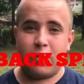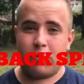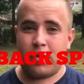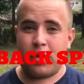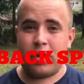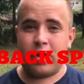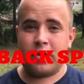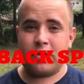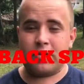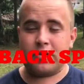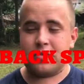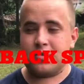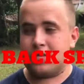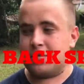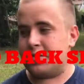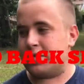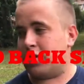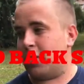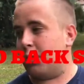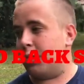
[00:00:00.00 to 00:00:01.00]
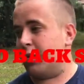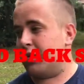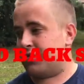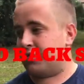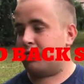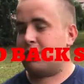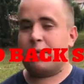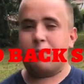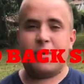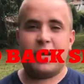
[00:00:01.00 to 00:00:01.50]
weren't, because there was
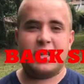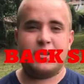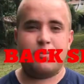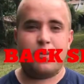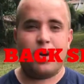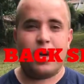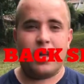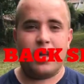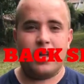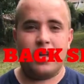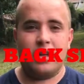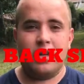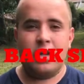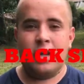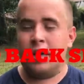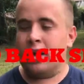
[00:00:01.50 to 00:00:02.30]
a redback spider's